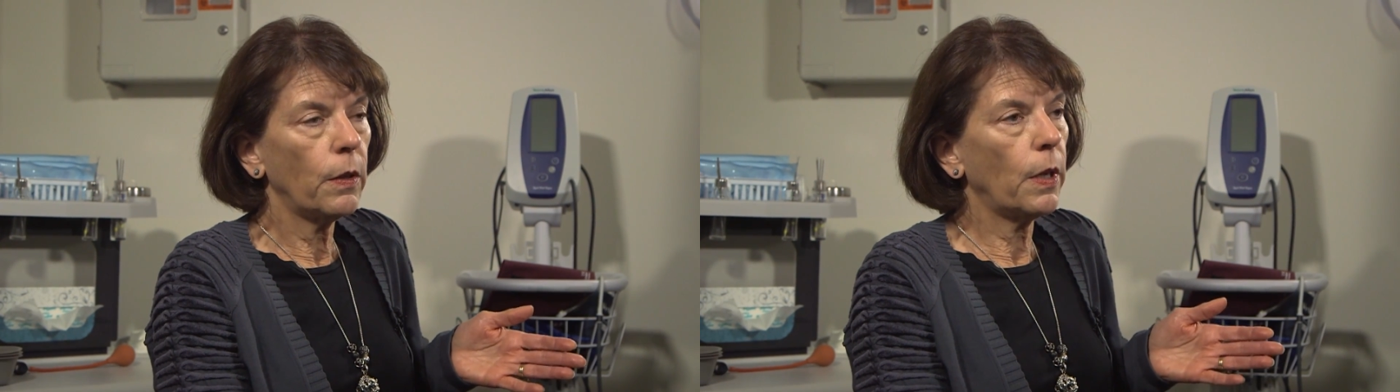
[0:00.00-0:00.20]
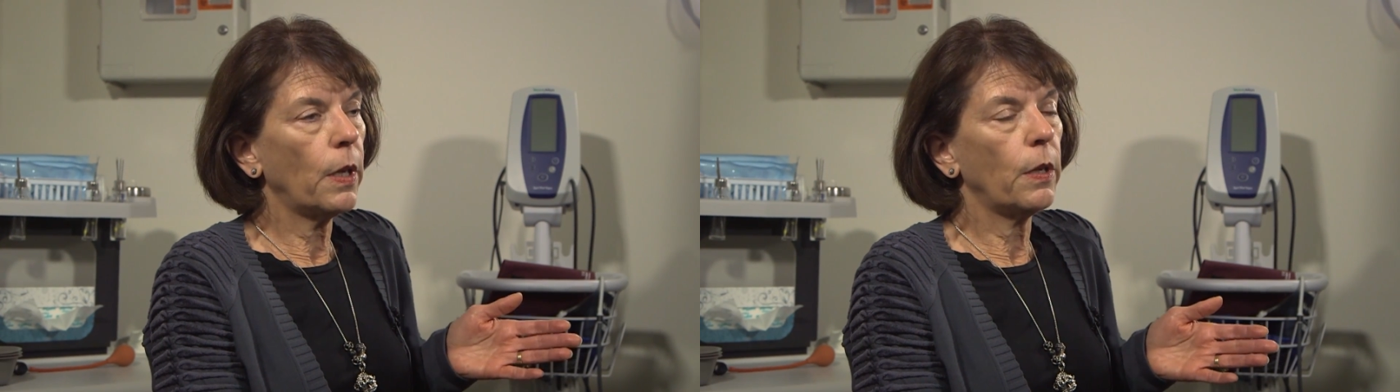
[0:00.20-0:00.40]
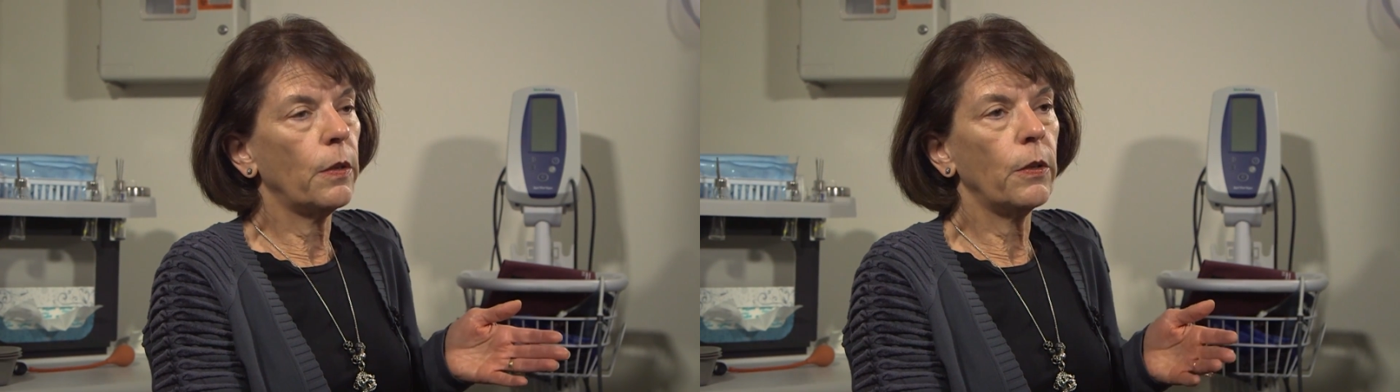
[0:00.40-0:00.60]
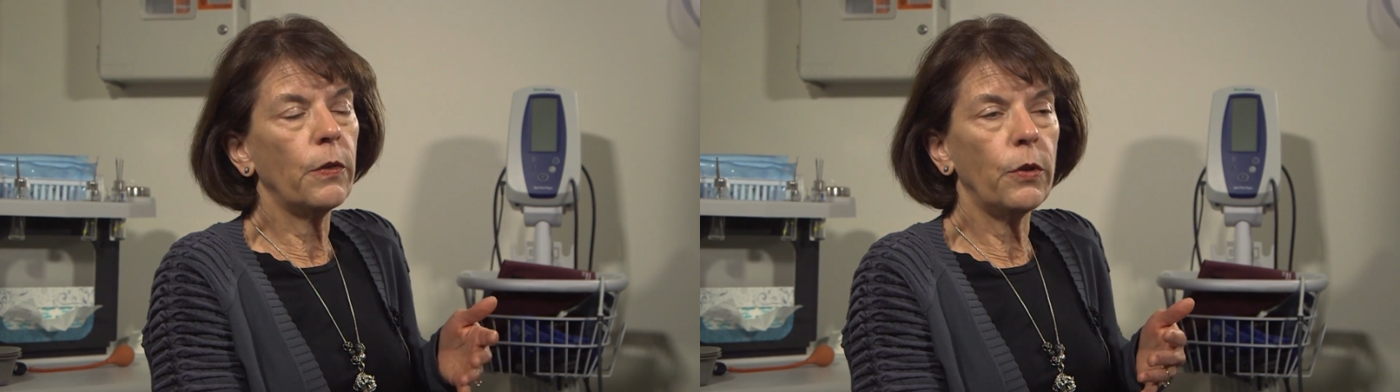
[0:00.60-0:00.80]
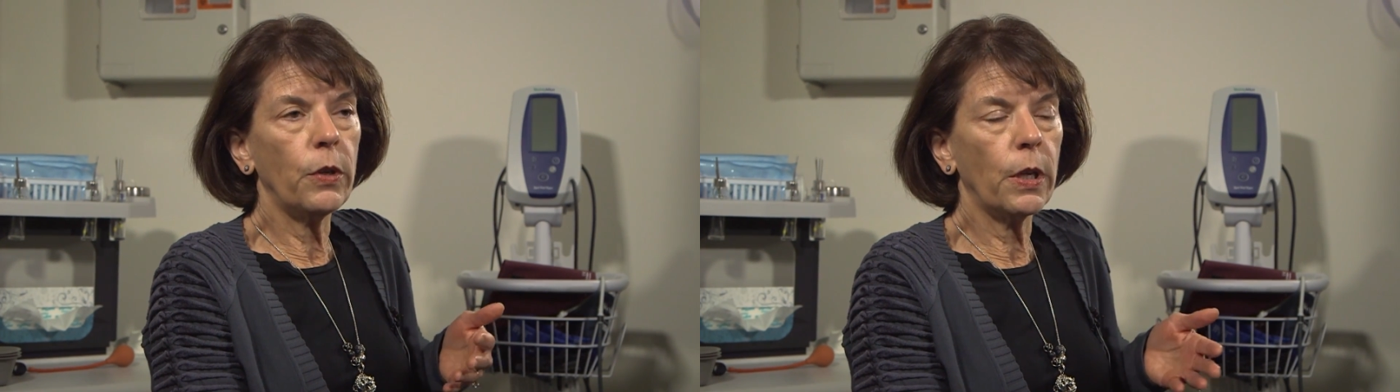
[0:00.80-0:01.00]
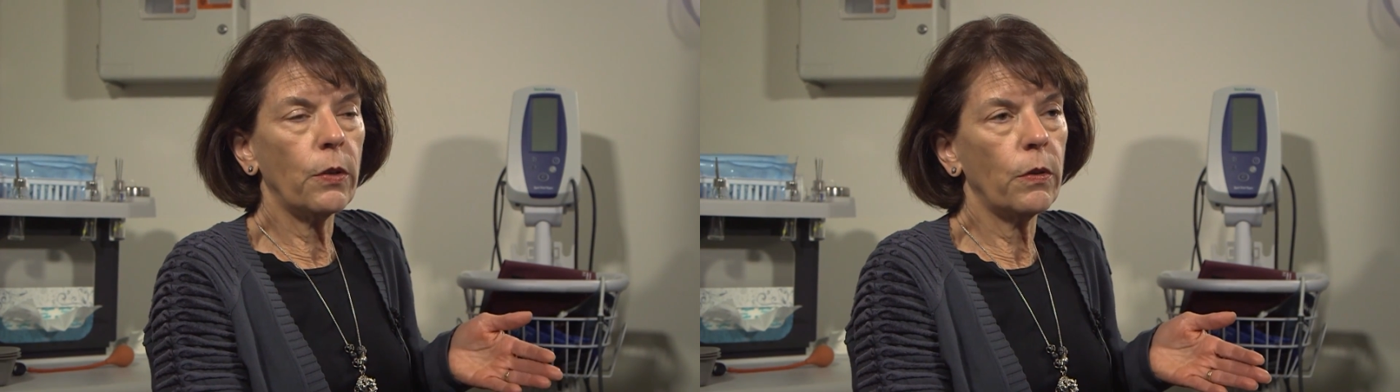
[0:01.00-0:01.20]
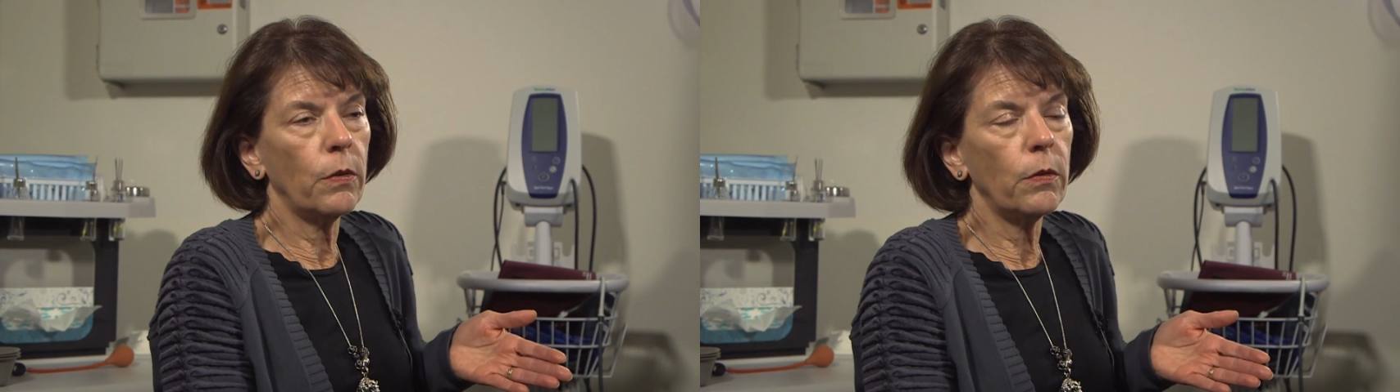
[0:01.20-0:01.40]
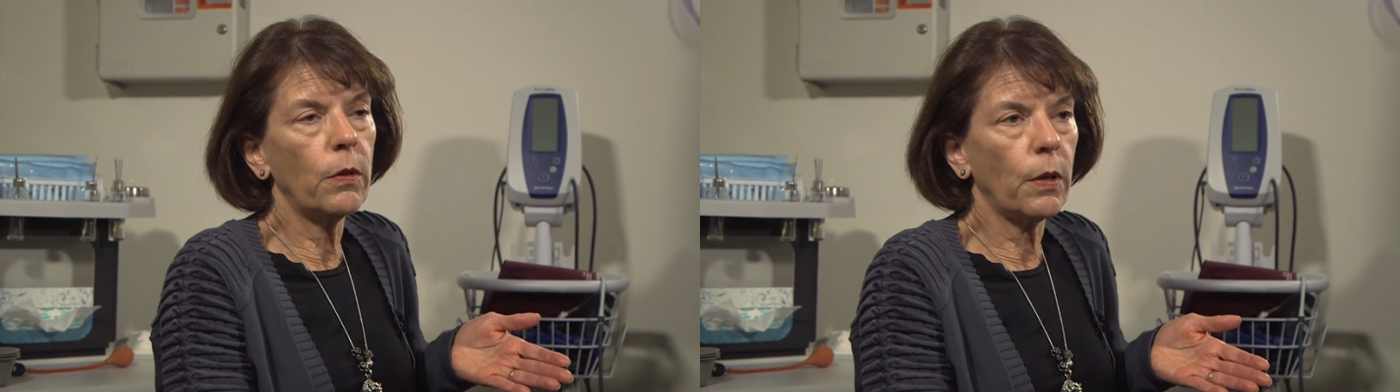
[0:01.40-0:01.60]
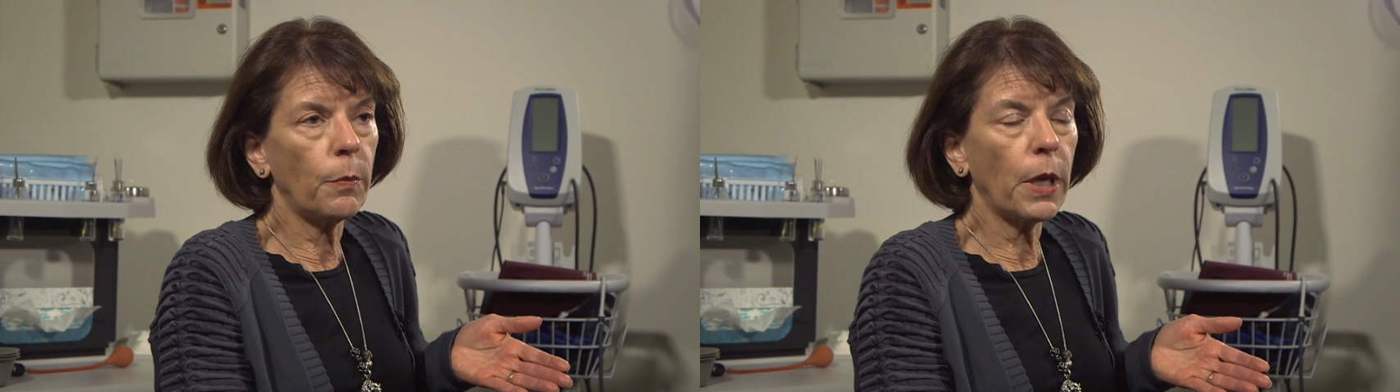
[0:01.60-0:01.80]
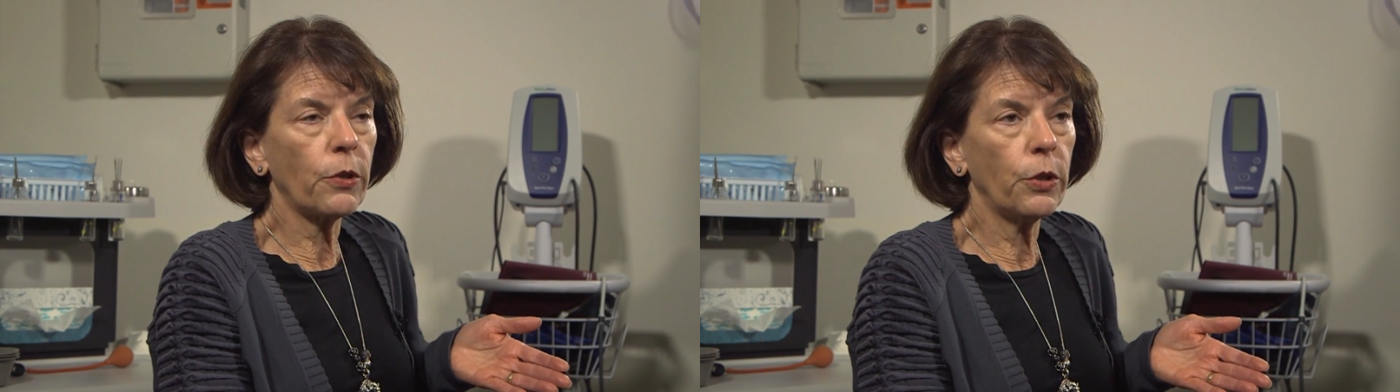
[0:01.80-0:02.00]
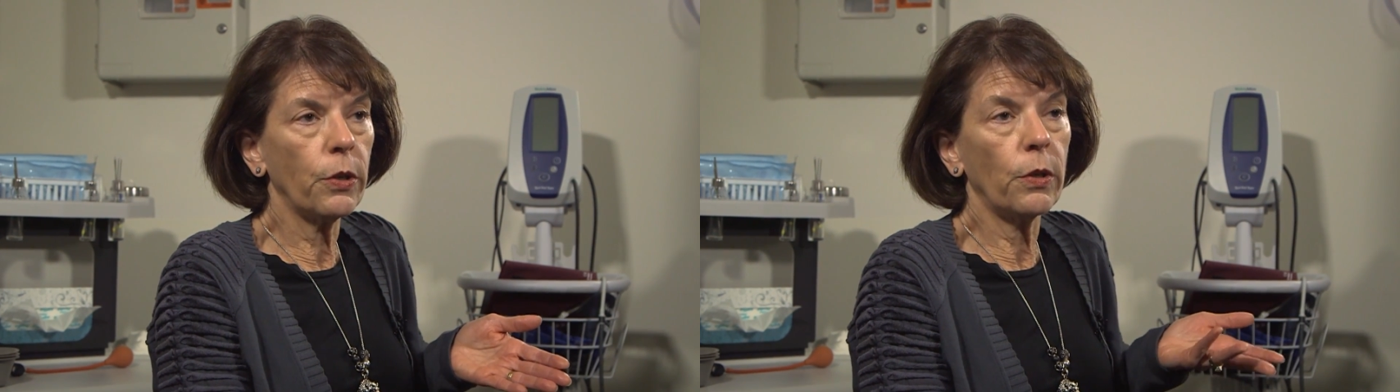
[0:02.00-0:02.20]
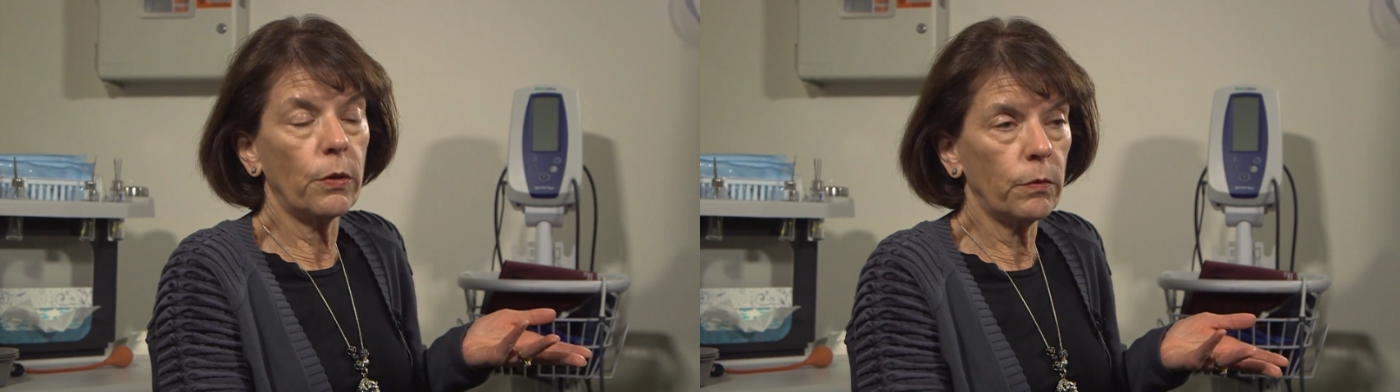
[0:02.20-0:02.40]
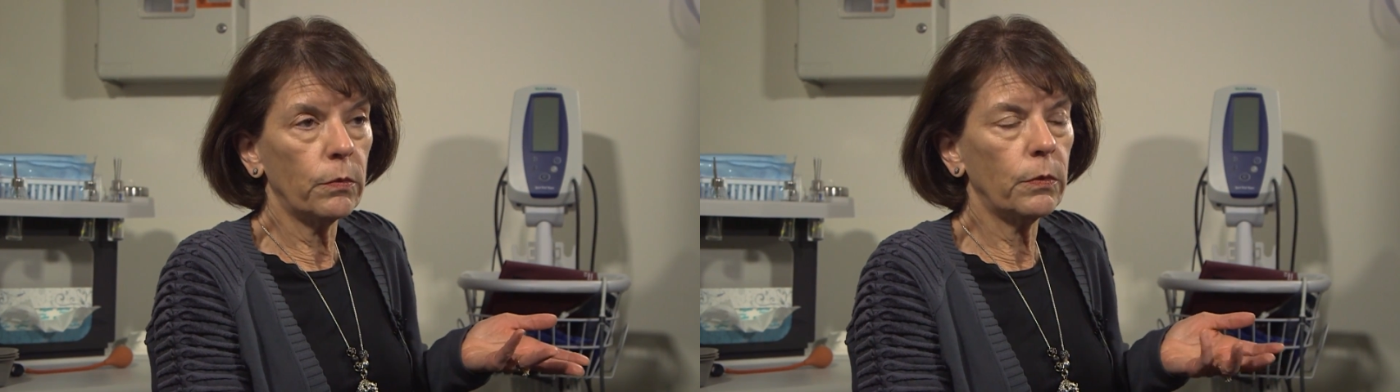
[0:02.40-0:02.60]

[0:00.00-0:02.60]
And if you get a uh, bacterial